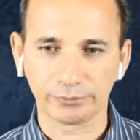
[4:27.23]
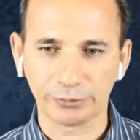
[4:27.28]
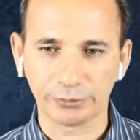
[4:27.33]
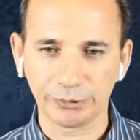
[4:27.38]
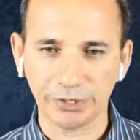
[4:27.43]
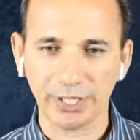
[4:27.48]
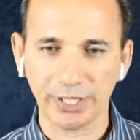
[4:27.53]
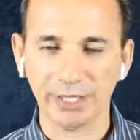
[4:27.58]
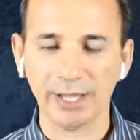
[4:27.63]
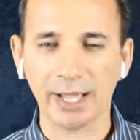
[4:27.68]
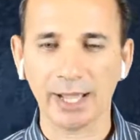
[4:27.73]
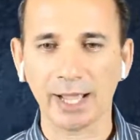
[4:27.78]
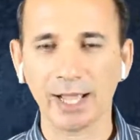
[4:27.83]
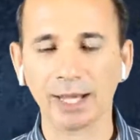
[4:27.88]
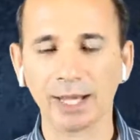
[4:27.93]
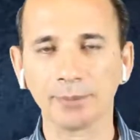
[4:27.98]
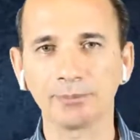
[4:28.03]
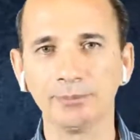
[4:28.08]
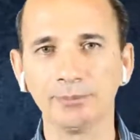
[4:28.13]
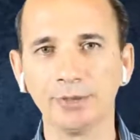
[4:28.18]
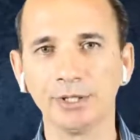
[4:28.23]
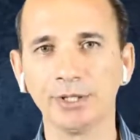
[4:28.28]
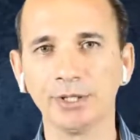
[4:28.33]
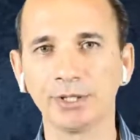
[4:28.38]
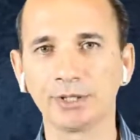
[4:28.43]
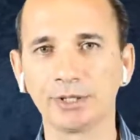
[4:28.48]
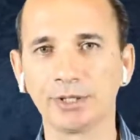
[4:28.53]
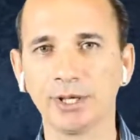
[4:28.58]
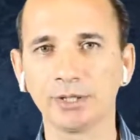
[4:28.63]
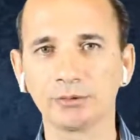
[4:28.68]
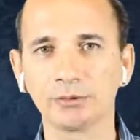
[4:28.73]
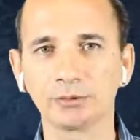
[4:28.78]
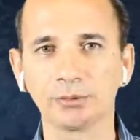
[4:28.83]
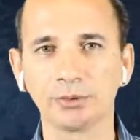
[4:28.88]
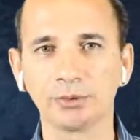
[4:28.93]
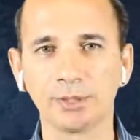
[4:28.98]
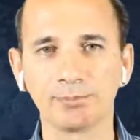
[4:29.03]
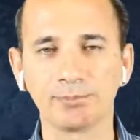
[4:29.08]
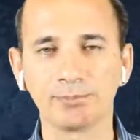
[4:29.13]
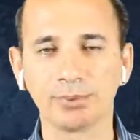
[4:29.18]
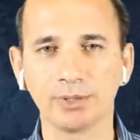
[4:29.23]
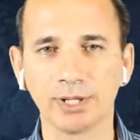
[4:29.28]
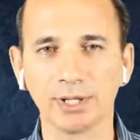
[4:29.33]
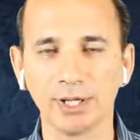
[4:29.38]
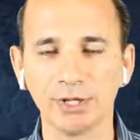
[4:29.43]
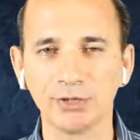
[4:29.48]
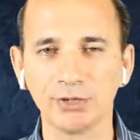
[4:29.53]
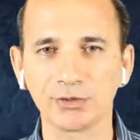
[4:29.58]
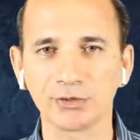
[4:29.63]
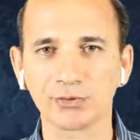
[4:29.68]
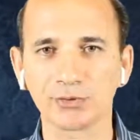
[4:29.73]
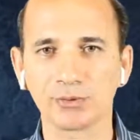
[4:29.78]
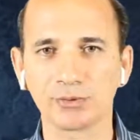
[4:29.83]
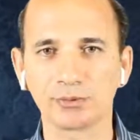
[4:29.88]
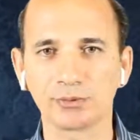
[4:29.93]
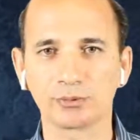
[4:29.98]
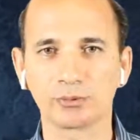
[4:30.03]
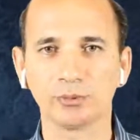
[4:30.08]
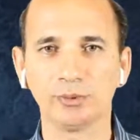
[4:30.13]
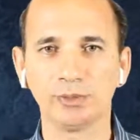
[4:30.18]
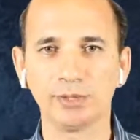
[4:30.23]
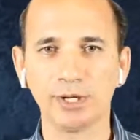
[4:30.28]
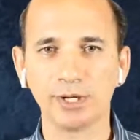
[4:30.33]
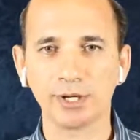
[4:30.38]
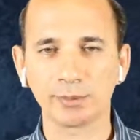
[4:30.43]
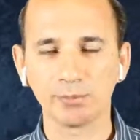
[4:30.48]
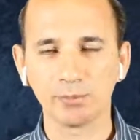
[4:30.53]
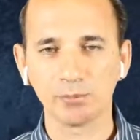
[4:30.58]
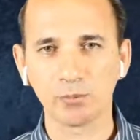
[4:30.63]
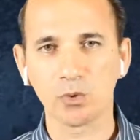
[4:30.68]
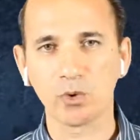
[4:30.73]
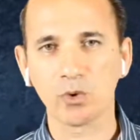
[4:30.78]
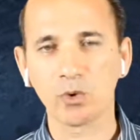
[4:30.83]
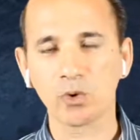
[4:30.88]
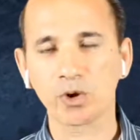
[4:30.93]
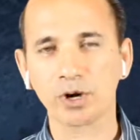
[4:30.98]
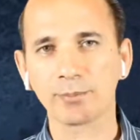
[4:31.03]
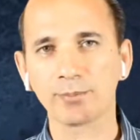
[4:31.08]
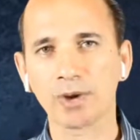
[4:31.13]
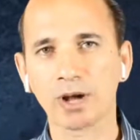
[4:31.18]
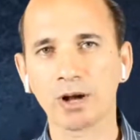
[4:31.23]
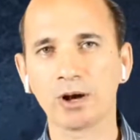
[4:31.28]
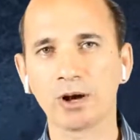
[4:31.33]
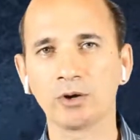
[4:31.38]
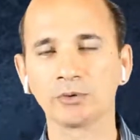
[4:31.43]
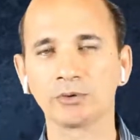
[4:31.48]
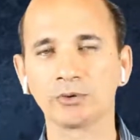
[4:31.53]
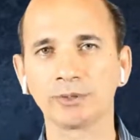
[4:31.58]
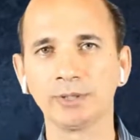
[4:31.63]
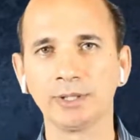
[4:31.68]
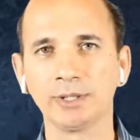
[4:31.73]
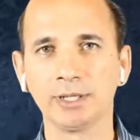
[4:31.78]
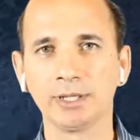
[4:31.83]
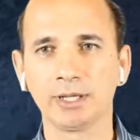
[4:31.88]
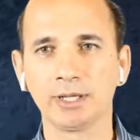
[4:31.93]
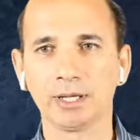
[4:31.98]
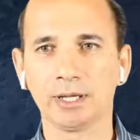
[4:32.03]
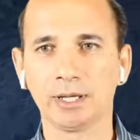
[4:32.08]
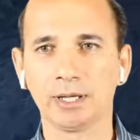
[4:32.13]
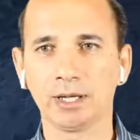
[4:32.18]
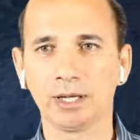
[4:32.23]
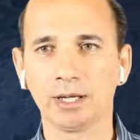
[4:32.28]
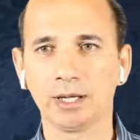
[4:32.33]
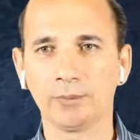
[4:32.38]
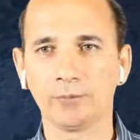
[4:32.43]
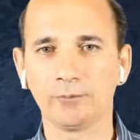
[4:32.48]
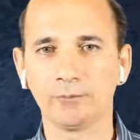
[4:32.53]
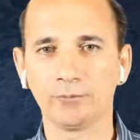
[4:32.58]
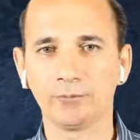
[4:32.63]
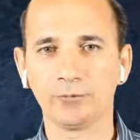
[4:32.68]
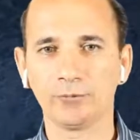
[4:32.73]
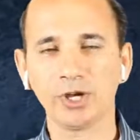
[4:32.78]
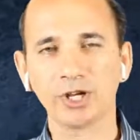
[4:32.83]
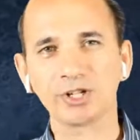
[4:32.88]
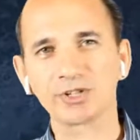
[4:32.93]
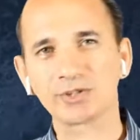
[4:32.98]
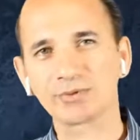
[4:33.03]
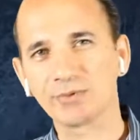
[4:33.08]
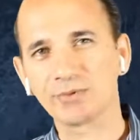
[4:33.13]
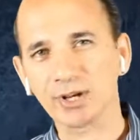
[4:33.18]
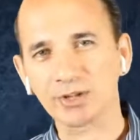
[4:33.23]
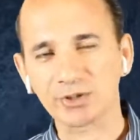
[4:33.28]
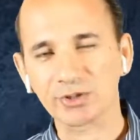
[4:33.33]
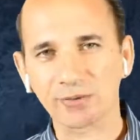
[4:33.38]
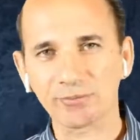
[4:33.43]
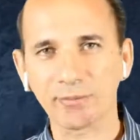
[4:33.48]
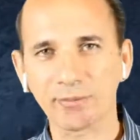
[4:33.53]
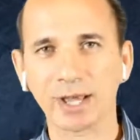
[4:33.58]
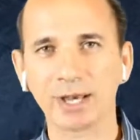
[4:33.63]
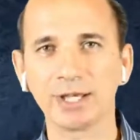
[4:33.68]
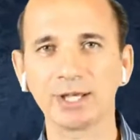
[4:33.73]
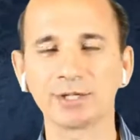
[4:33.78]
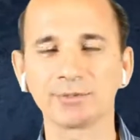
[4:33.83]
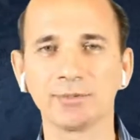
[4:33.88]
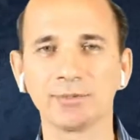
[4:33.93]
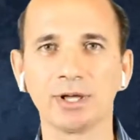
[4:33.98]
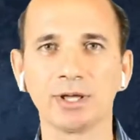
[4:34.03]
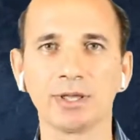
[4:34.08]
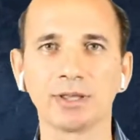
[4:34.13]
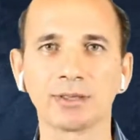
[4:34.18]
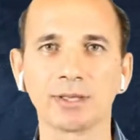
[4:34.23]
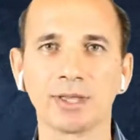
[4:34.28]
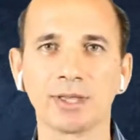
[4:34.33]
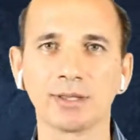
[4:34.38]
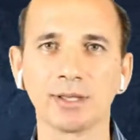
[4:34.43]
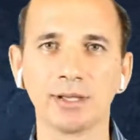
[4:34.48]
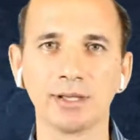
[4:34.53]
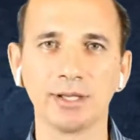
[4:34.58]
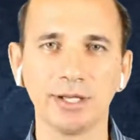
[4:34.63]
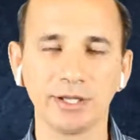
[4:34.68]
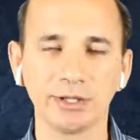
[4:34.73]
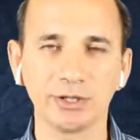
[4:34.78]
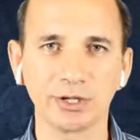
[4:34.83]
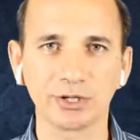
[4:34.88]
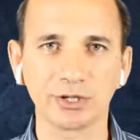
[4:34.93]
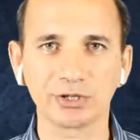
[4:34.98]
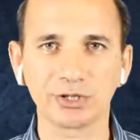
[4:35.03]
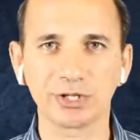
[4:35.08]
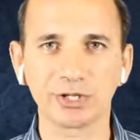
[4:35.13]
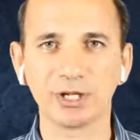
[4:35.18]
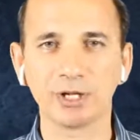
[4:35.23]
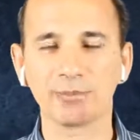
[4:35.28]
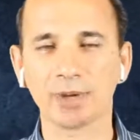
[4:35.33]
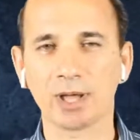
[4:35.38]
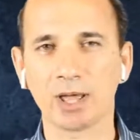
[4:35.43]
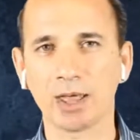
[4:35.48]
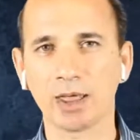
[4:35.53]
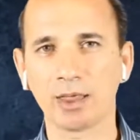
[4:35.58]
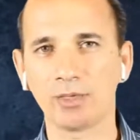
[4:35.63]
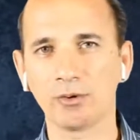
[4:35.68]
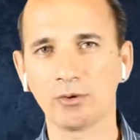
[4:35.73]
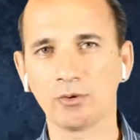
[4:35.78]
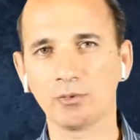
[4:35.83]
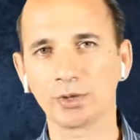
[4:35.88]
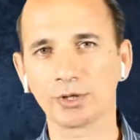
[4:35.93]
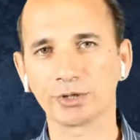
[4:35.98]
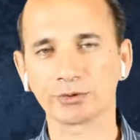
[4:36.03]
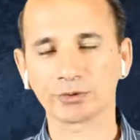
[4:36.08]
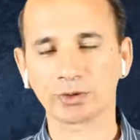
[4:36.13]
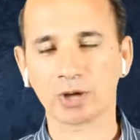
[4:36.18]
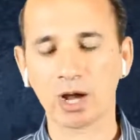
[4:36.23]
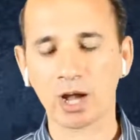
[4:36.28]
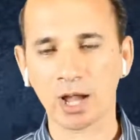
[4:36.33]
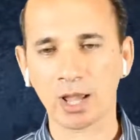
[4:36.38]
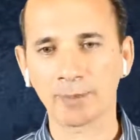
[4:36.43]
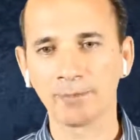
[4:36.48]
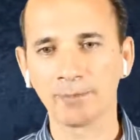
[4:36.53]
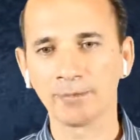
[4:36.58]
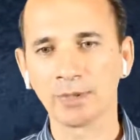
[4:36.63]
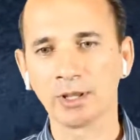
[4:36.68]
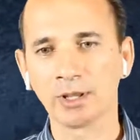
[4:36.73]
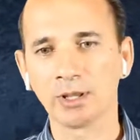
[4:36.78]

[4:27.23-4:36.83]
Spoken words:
really helped me get to the place to learn more about various ways of management and then leadership. And over time,